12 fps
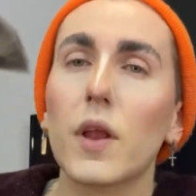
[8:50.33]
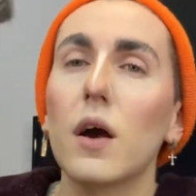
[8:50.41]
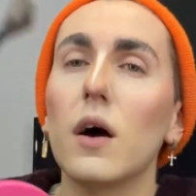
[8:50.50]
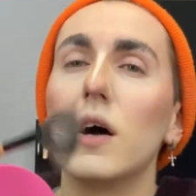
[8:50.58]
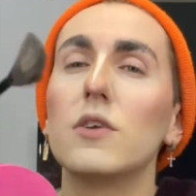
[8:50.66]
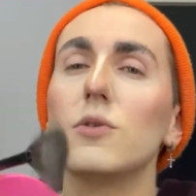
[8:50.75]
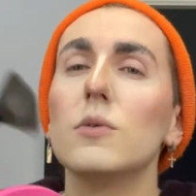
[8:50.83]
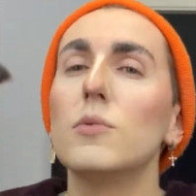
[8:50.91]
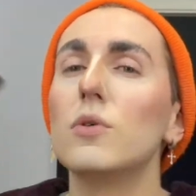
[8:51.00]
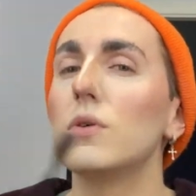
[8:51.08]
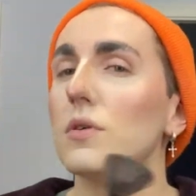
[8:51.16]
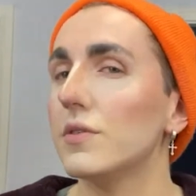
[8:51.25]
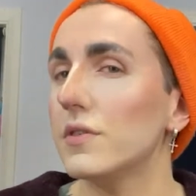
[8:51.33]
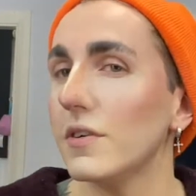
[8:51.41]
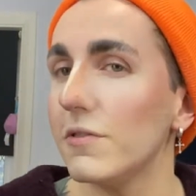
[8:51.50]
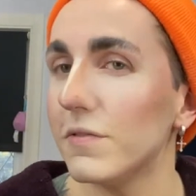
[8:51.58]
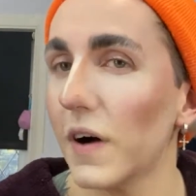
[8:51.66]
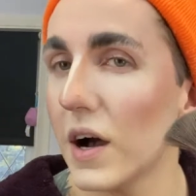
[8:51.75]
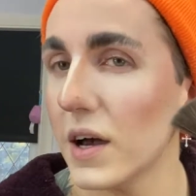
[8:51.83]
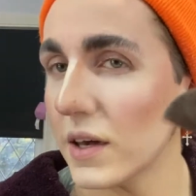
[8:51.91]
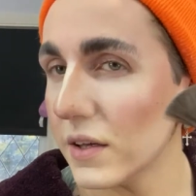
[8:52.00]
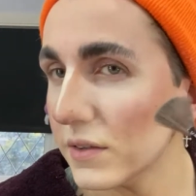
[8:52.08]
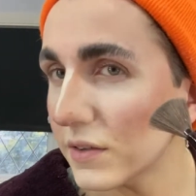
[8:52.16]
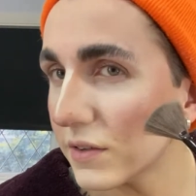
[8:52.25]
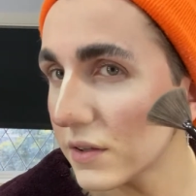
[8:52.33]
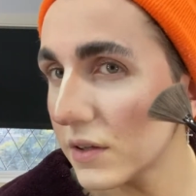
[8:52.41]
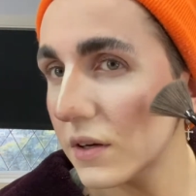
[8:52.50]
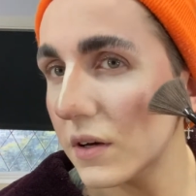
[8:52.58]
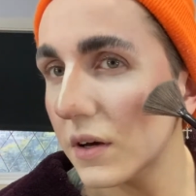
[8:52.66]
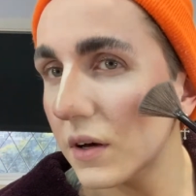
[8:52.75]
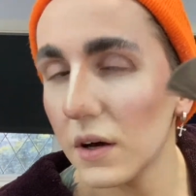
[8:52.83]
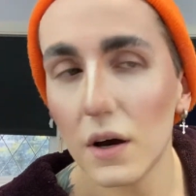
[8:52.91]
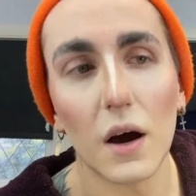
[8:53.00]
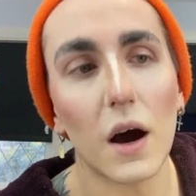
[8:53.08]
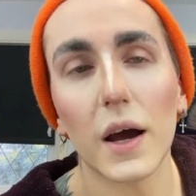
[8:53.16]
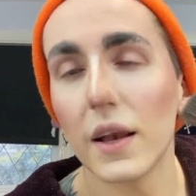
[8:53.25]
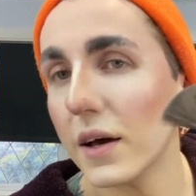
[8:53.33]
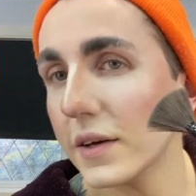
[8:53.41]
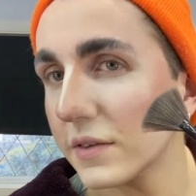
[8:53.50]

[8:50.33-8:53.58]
I do a more defined highlight,